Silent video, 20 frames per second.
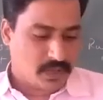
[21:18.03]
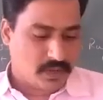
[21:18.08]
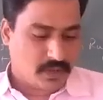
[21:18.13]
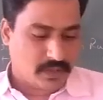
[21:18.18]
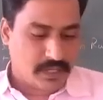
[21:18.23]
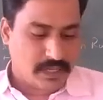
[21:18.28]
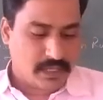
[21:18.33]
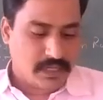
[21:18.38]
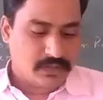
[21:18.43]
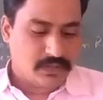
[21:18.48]

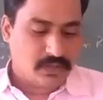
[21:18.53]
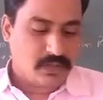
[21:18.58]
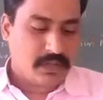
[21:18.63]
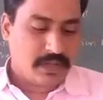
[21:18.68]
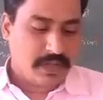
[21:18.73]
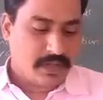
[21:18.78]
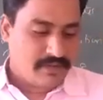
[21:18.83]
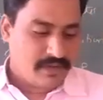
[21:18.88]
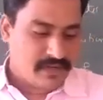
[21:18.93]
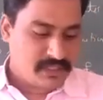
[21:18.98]
Okay, so
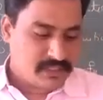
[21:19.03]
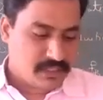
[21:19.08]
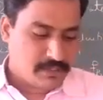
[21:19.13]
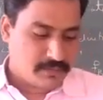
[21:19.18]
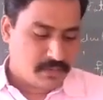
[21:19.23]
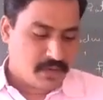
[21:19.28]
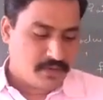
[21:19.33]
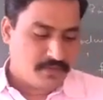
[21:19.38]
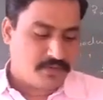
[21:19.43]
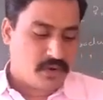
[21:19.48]
average
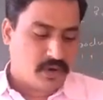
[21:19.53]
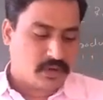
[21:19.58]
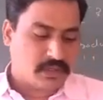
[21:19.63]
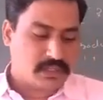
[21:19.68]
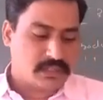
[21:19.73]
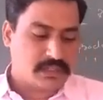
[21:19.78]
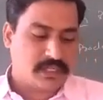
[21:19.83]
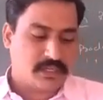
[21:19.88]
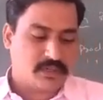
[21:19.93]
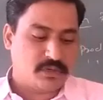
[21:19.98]
number of
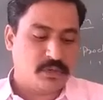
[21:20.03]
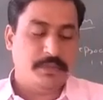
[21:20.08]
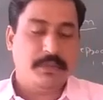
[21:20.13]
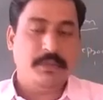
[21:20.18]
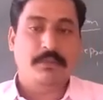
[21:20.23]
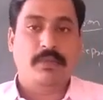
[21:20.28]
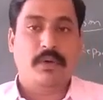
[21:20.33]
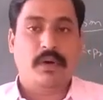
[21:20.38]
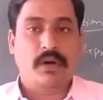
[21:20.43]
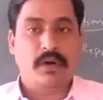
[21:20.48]
daughters that would be
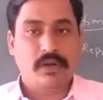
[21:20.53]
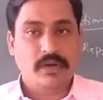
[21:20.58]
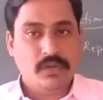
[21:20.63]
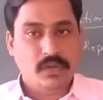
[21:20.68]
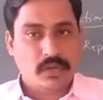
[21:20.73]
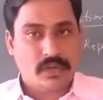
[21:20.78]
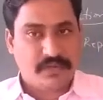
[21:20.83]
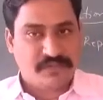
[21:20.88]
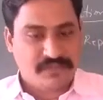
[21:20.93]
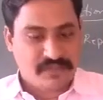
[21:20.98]
born
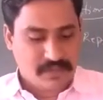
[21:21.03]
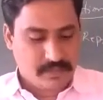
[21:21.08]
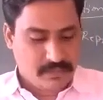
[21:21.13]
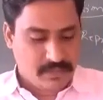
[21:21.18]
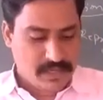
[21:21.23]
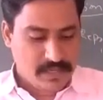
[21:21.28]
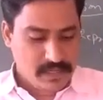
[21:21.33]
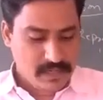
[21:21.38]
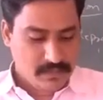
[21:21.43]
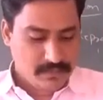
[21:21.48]
to a
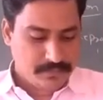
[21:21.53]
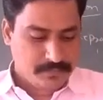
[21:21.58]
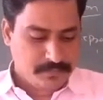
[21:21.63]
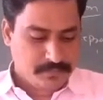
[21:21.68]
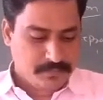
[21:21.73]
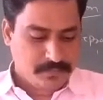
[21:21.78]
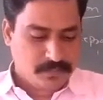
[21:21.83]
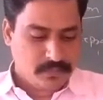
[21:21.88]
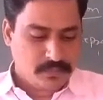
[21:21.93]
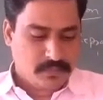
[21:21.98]
female
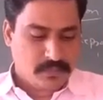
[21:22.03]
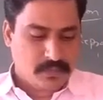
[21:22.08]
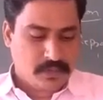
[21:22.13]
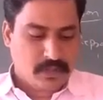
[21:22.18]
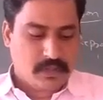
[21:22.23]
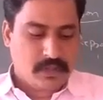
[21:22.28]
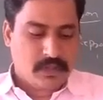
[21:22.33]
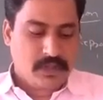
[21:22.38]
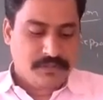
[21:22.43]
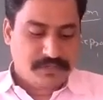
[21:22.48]

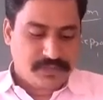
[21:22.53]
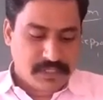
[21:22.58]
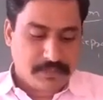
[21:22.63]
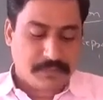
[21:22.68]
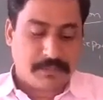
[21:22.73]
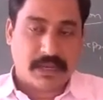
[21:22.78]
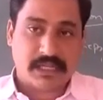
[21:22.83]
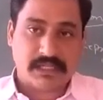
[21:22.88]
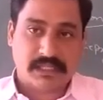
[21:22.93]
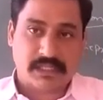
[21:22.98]
if she
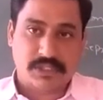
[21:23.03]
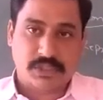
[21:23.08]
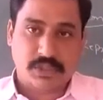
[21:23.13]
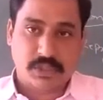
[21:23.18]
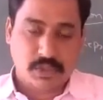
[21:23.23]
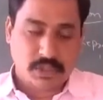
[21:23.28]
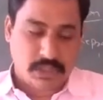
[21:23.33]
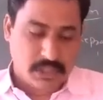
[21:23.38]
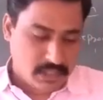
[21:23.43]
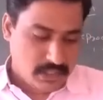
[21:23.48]
passes
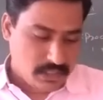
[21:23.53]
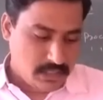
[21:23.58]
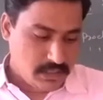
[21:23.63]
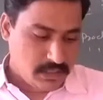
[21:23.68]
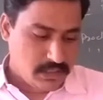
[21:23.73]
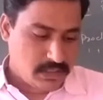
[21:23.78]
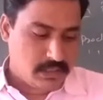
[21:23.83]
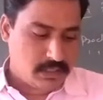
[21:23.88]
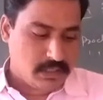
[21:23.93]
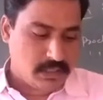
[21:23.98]
through
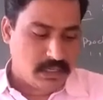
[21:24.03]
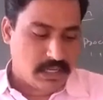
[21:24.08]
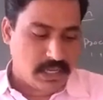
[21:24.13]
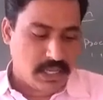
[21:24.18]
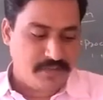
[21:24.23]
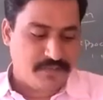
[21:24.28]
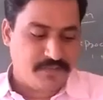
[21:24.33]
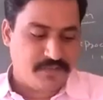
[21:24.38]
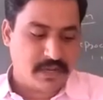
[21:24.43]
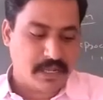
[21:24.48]
her
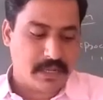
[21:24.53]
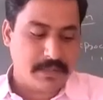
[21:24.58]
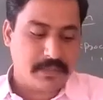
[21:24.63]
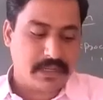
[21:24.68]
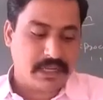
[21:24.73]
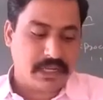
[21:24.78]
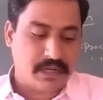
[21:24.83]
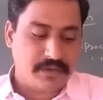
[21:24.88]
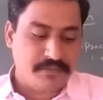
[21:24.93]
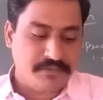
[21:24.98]

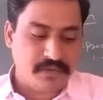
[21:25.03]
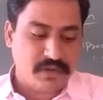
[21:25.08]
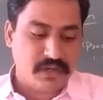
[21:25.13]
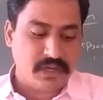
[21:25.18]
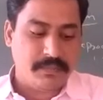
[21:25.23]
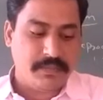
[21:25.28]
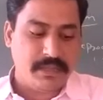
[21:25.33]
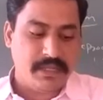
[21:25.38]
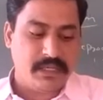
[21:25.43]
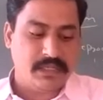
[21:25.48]
lifetime,
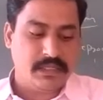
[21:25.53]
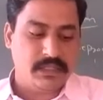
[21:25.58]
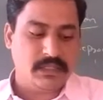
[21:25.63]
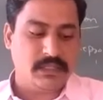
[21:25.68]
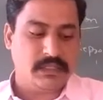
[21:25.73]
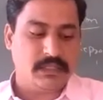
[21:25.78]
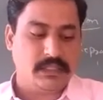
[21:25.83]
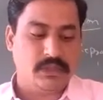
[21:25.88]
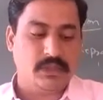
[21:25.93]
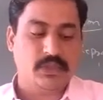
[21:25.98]
confirming
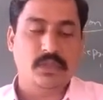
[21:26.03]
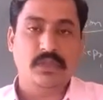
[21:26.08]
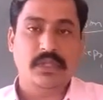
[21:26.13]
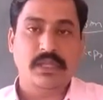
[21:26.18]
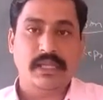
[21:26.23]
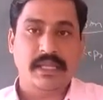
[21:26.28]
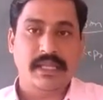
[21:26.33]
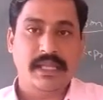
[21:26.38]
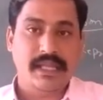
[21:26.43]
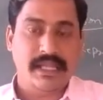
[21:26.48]
to
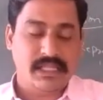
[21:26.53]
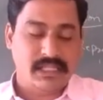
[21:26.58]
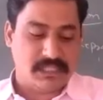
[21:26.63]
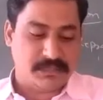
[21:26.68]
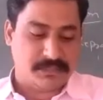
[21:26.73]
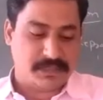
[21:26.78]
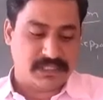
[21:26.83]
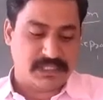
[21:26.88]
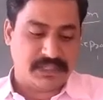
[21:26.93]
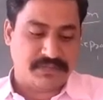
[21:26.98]
the age
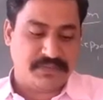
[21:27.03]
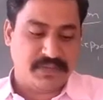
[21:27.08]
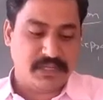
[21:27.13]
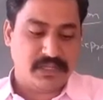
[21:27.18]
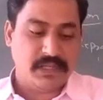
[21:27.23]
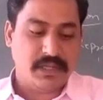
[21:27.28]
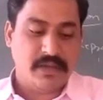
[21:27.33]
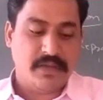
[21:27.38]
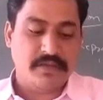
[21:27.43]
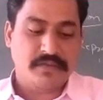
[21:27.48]

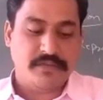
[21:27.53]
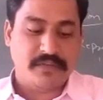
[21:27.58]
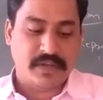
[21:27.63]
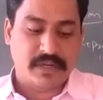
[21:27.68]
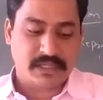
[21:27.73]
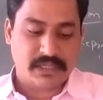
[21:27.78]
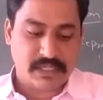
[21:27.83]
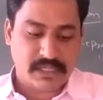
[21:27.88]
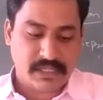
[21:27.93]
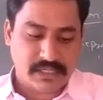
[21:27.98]
specific
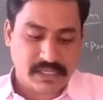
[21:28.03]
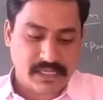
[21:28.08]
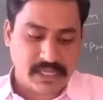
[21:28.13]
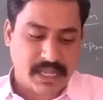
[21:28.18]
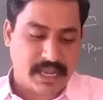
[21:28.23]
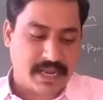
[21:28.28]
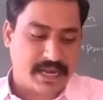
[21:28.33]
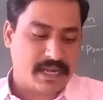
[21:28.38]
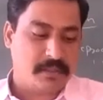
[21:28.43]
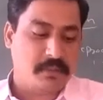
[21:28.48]
fertility
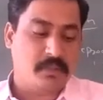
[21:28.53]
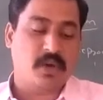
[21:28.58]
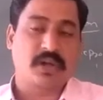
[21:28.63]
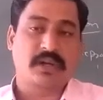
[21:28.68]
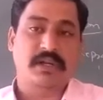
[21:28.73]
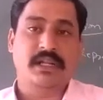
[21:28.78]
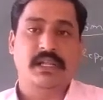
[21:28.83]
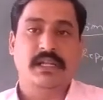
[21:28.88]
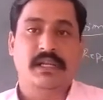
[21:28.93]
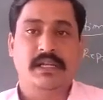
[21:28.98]
and
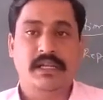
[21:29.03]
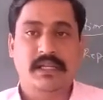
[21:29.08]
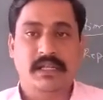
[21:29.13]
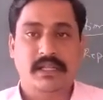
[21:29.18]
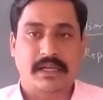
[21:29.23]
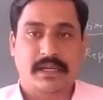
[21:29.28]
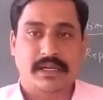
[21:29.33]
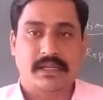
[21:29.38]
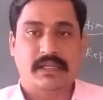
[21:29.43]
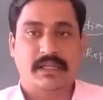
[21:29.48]
mortality
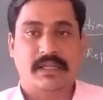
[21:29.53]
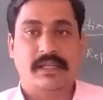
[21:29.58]
rate.